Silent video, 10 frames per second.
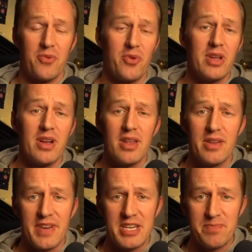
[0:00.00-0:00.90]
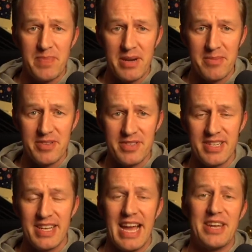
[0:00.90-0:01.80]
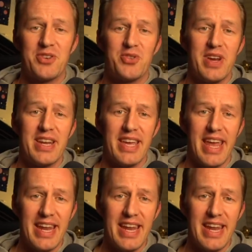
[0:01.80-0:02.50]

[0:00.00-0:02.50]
running a lot of experiments and training